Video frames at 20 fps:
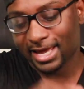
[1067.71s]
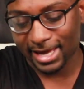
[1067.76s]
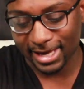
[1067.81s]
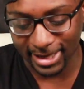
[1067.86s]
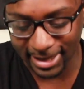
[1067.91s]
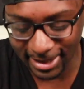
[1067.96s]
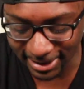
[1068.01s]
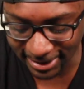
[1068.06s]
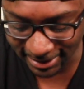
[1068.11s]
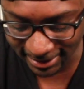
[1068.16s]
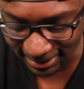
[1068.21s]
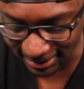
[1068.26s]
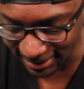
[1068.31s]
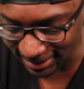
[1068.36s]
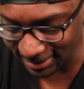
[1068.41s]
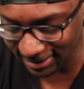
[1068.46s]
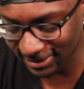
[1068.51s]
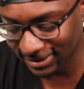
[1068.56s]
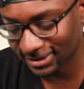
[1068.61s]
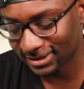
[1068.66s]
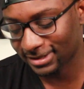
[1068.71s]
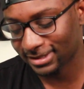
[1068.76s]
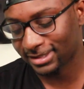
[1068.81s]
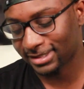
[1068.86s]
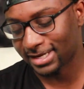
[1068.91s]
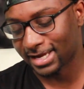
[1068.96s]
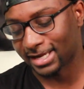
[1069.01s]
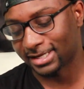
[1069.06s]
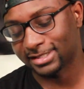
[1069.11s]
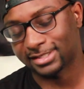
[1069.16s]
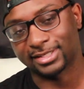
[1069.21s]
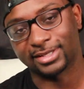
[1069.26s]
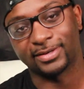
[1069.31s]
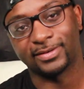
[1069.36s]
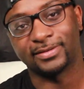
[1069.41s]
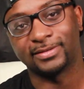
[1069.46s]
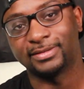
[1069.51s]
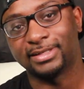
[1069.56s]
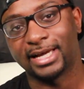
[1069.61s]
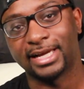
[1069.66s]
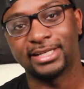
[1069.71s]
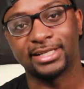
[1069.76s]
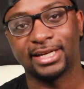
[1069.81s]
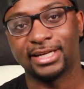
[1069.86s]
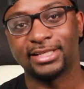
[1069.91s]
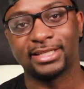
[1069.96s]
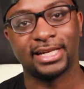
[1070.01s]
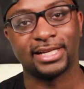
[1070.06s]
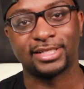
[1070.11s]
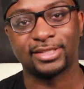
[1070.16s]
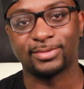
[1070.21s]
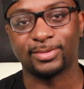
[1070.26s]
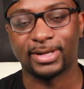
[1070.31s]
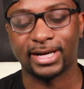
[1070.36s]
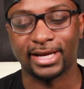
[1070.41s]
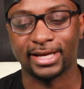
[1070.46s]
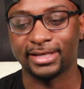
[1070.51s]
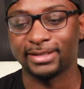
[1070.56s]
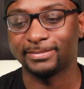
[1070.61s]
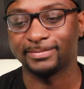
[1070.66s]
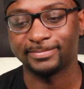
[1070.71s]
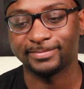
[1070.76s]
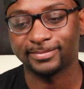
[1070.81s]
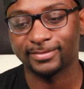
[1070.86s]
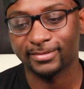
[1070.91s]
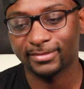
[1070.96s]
And yeah, so that's what I